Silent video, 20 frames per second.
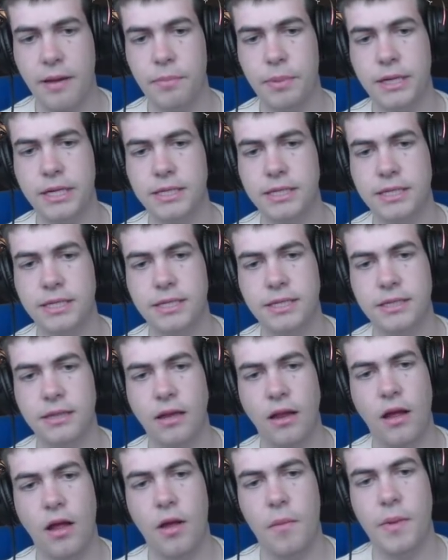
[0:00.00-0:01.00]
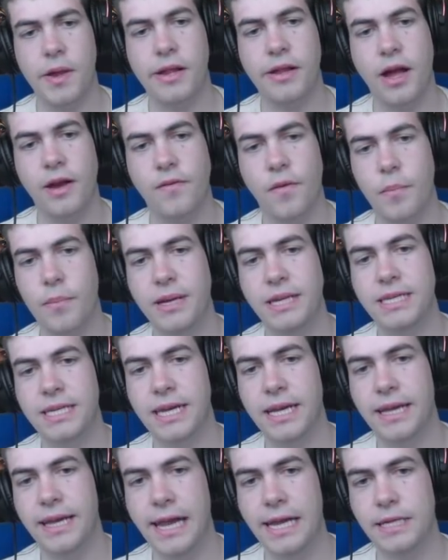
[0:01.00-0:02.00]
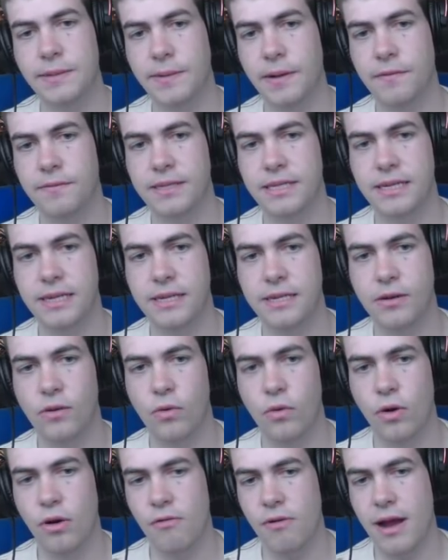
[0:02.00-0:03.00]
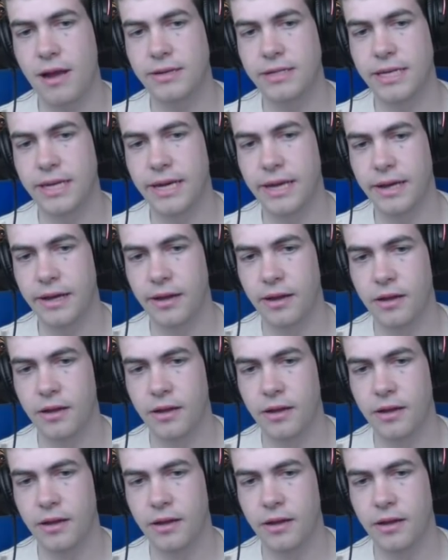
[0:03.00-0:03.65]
because it's kind of a meeting engagement, obviously, so all around here